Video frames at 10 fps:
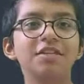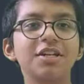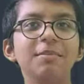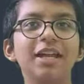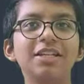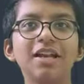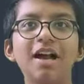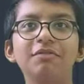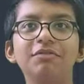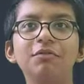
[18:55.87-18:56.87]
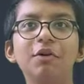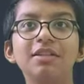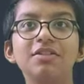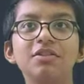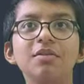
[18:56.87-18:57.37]
image of
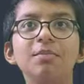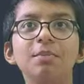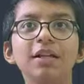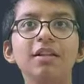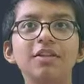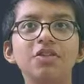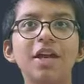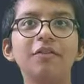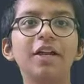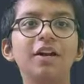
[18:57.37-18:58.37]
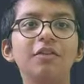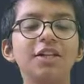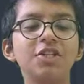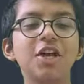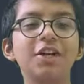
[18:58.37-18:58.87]
what build generator
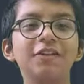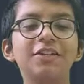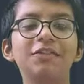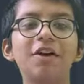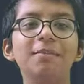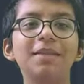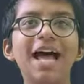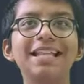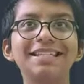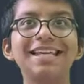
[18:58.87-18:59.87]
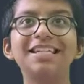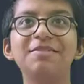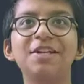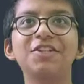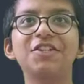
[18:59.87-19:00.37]
will generate from that z
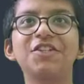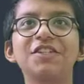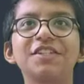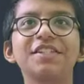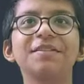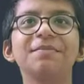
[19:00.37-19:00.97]
dimensions.